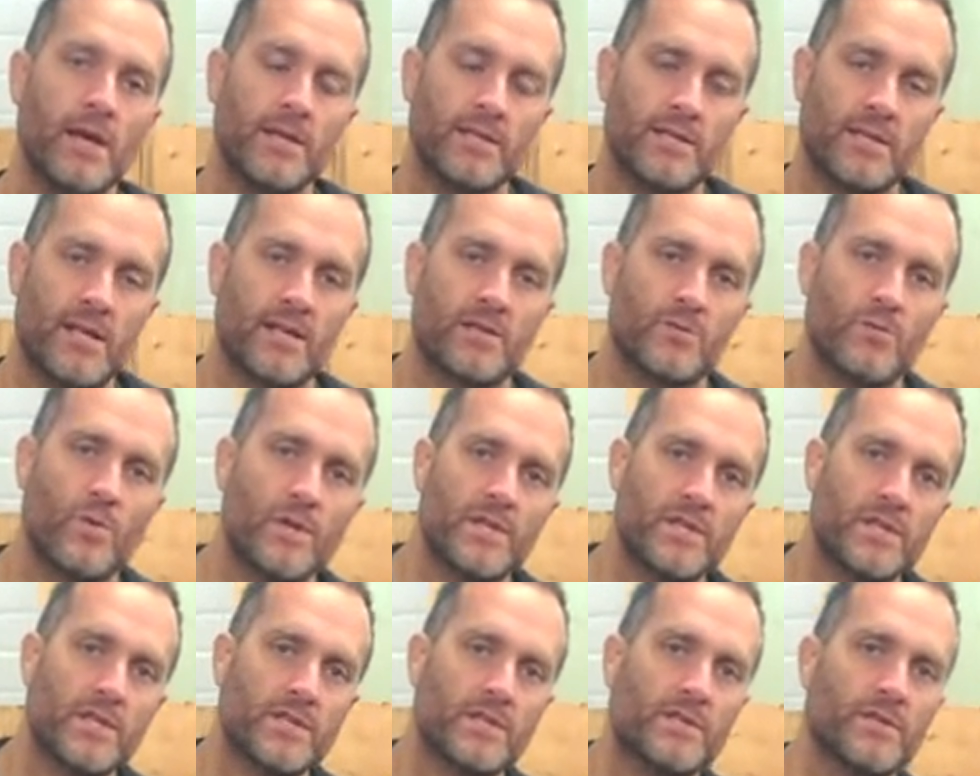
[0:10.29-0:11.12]
So that's
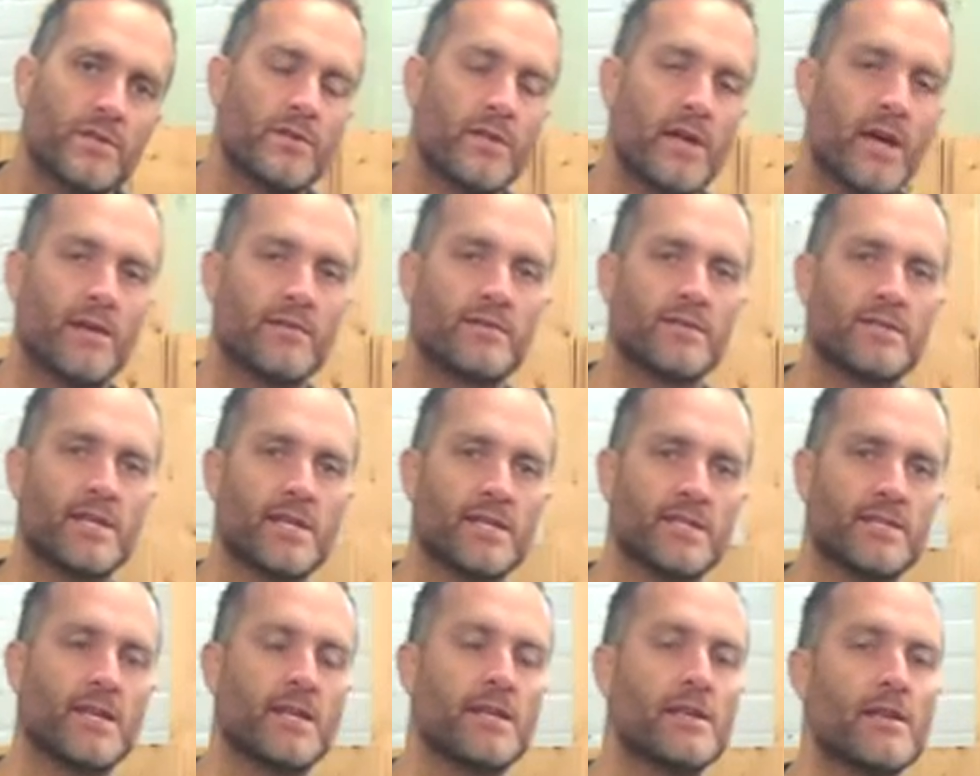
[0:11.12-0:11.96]
winter
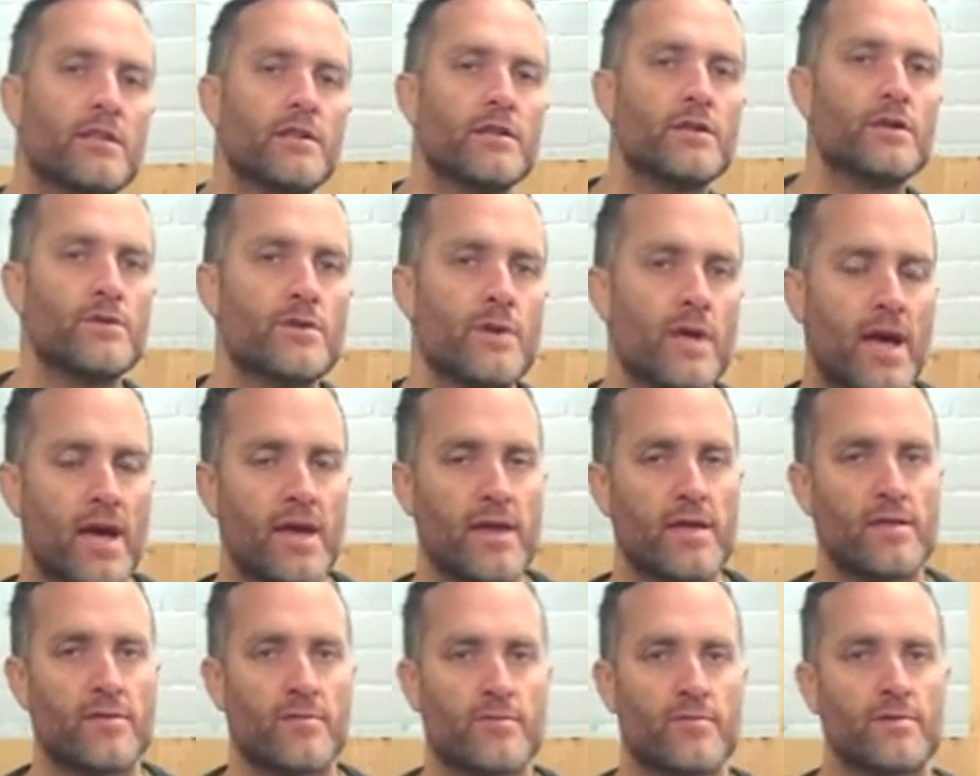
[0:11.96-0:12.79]
2016 in the
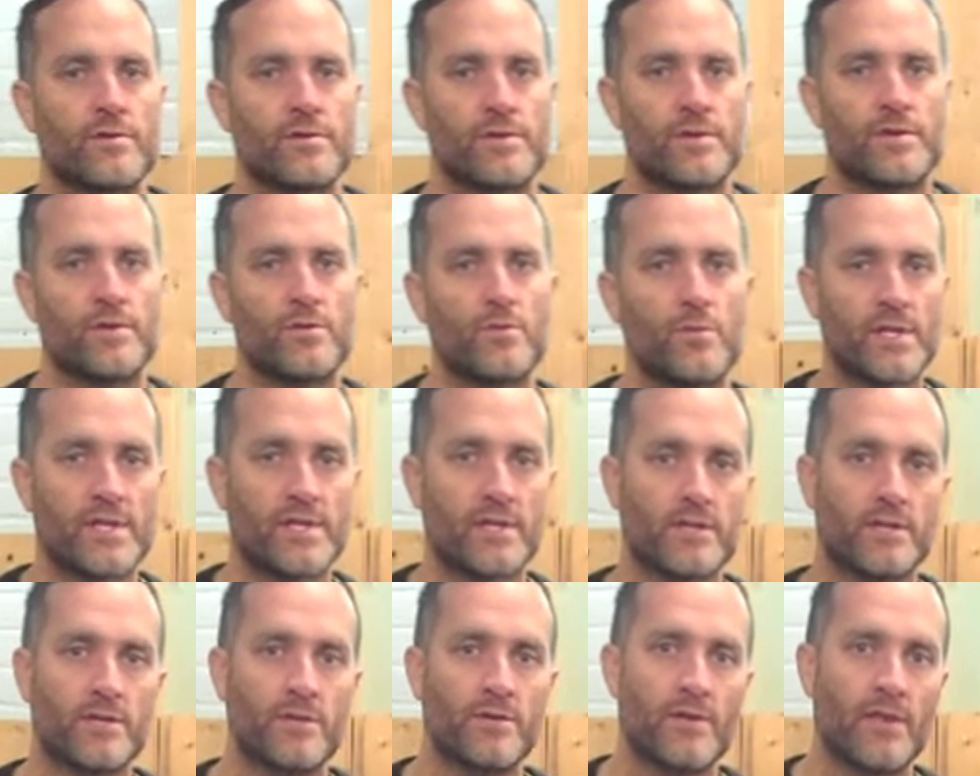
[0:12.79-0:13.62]
UK through to
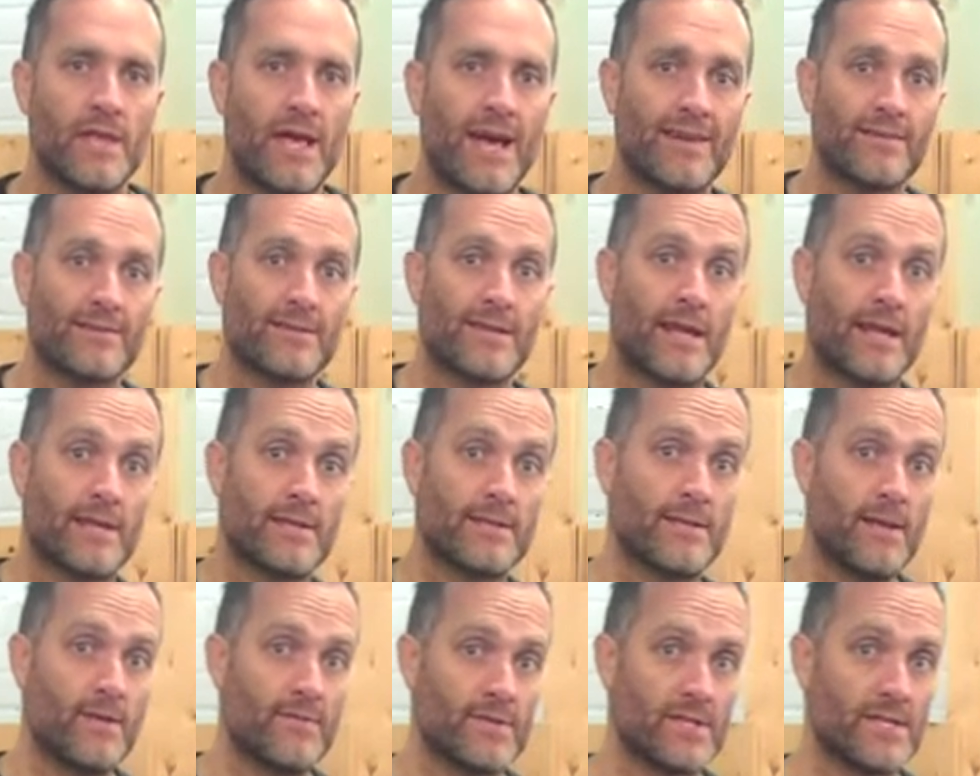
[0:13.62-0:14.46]
winter
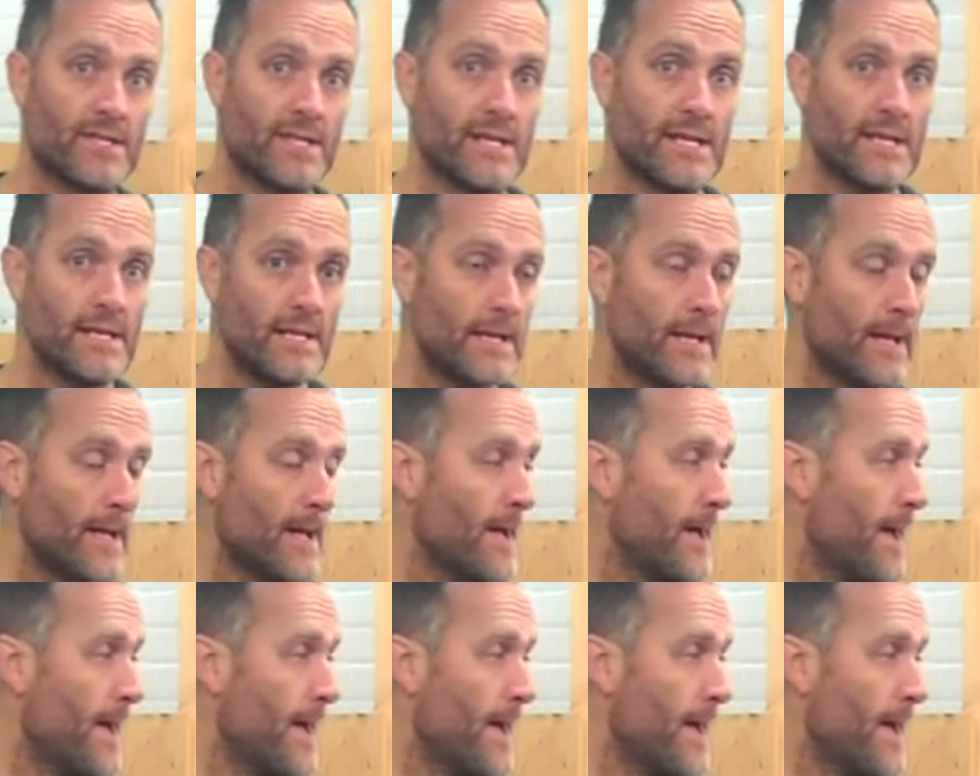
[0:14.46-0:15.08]
2017.